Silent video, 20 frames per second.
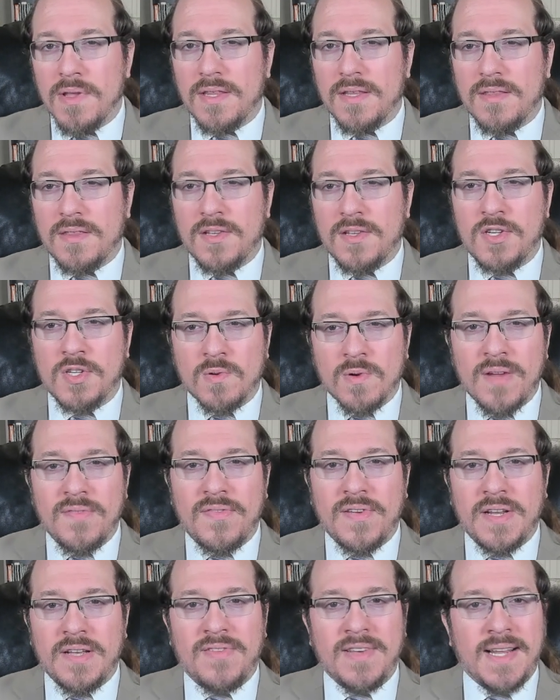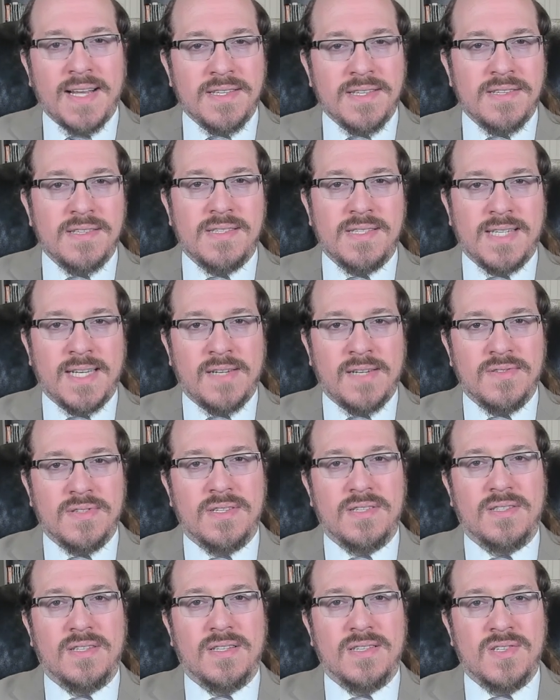that the derivative in essence tells
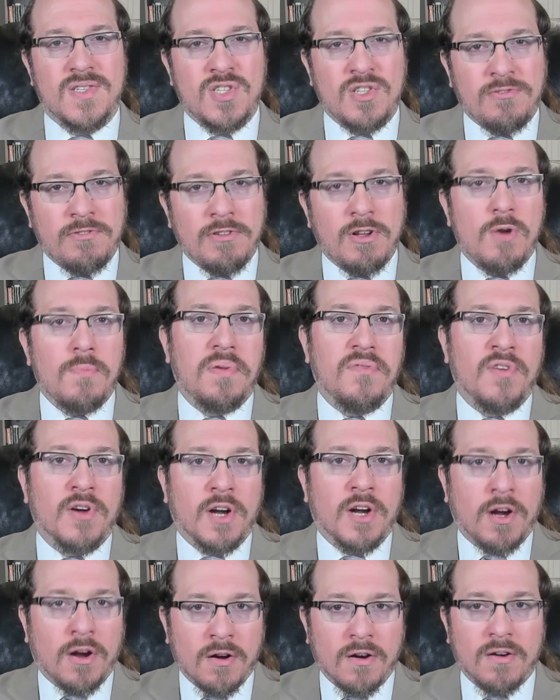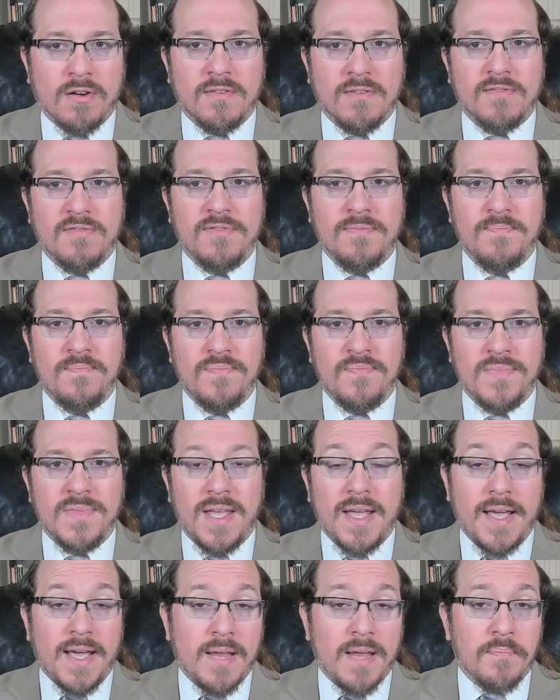us the slope of a curve.
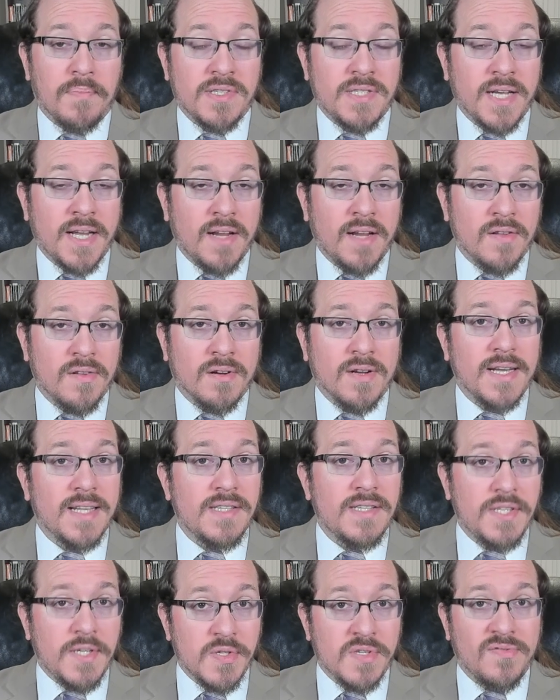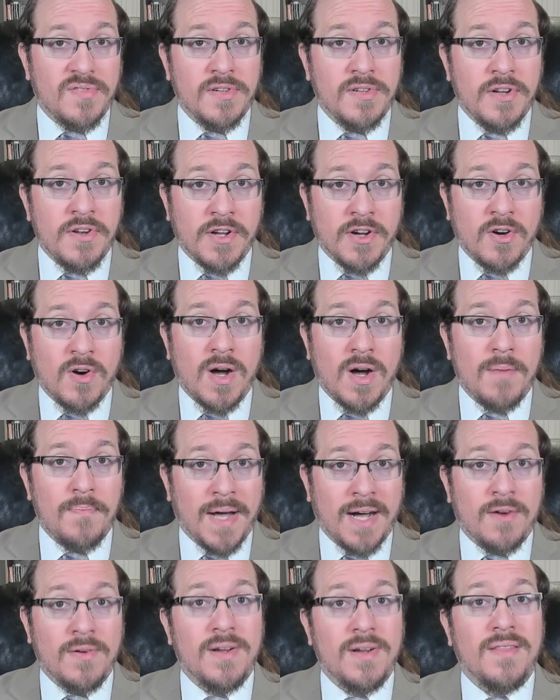In particular, it's useful to know
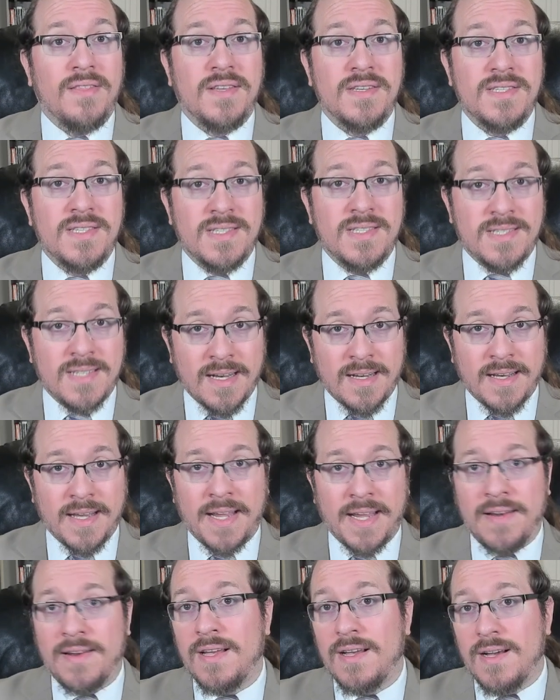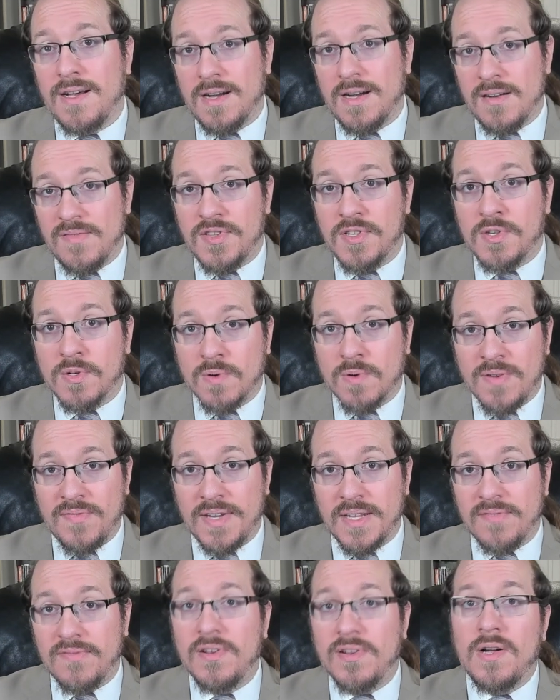about the sign of the
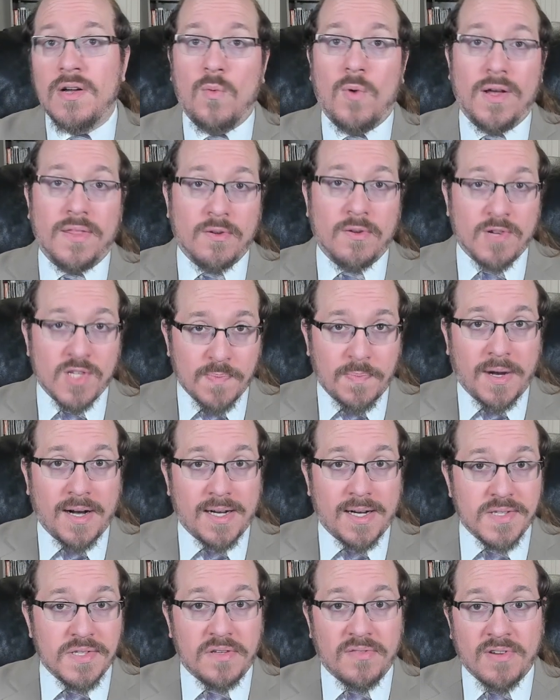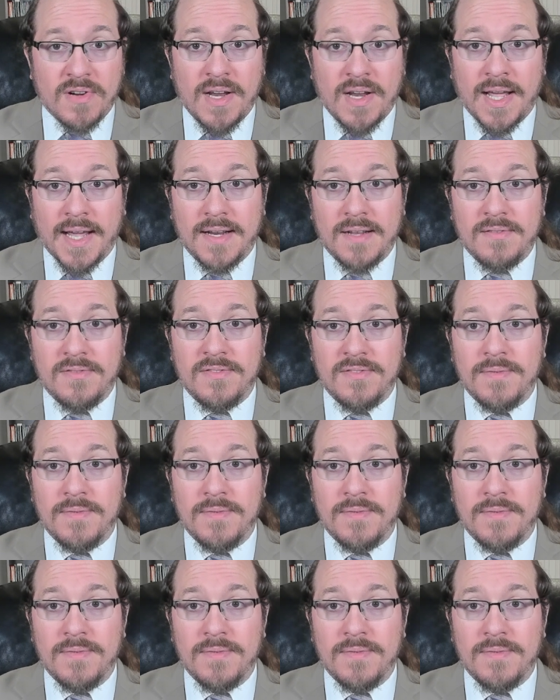derivative, whether it's positive or negative.